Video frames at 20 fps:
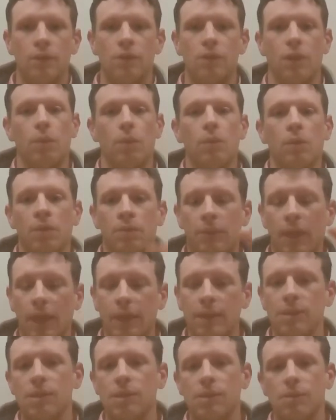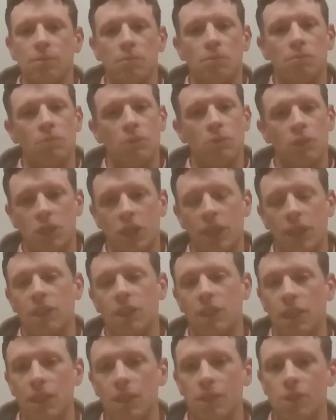So that's the change
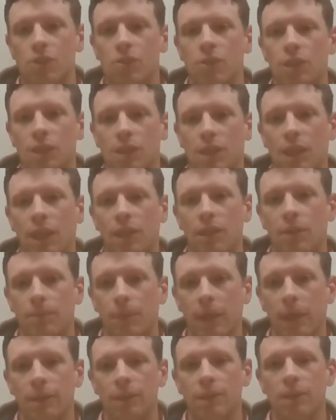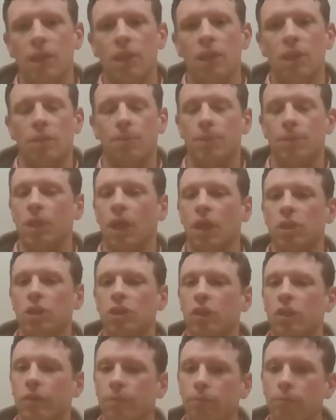in industry that's taking place,
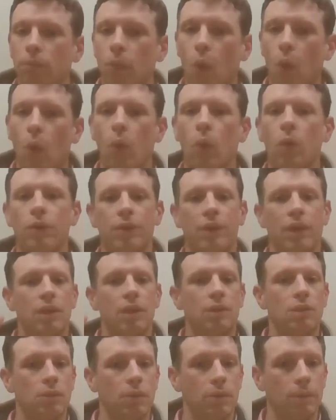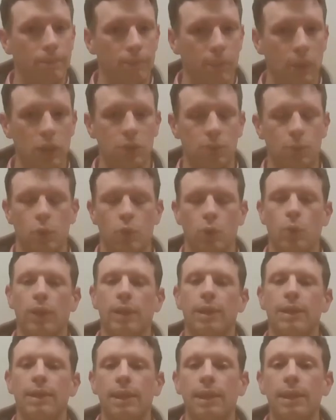production of more things much more
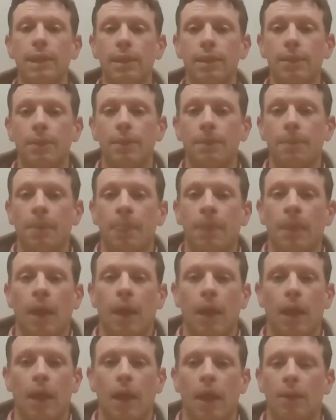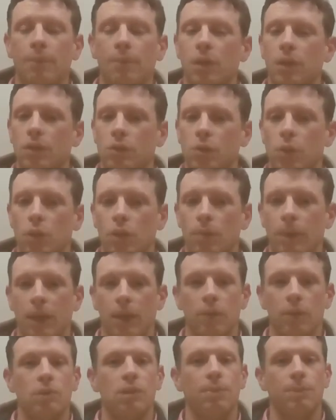quickly. I'm going to talk
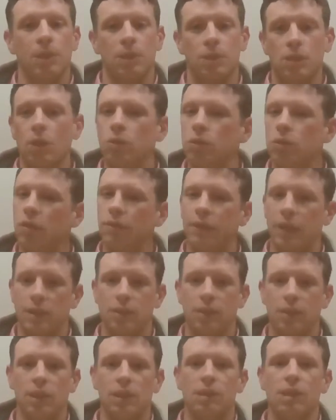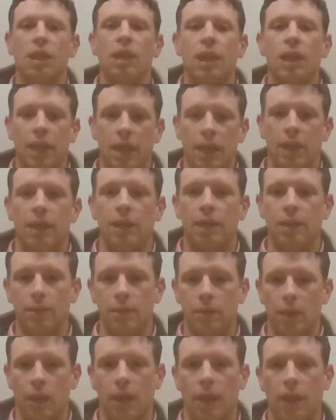about some of the social effects of this
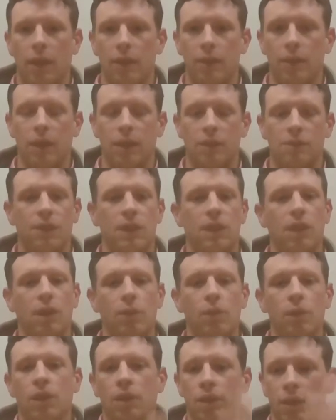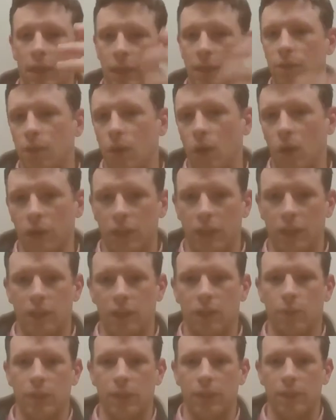in the next video later on
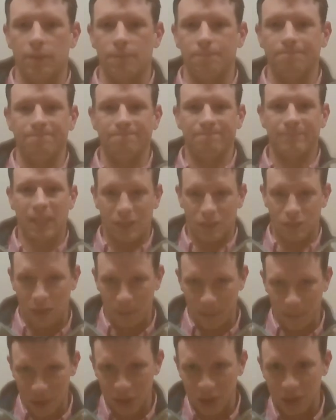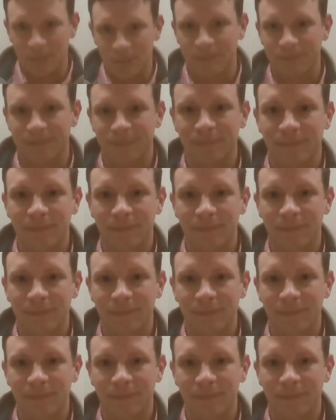in the week. Thanks very much.